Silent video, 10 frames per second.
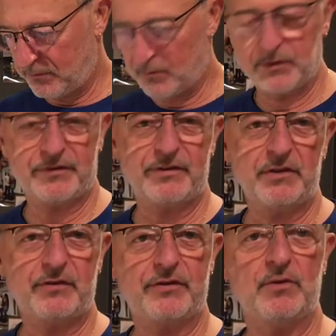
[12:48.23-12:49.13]
we'll see you
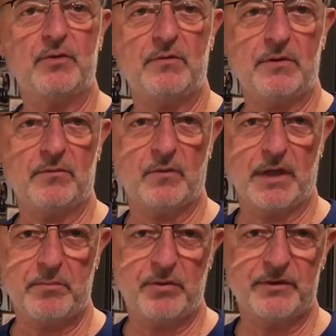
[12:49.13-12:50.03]
soon when I
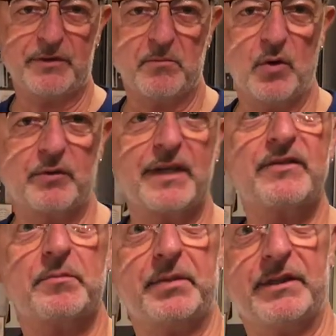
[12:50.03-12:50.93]
put some more
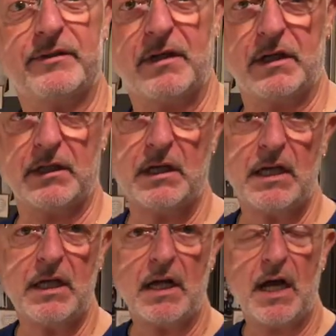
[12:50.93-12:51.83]
recipes on
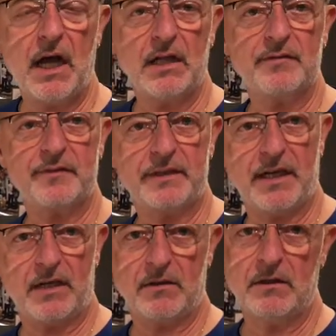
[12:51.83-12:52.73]
Alla
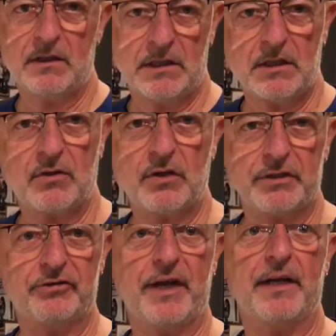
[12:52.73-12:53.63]
Fedele cooking
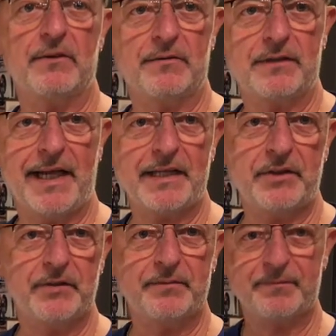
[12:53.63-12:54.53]
channel. Thank
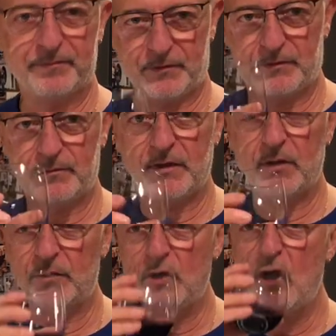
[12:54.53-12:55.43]
you. Salute.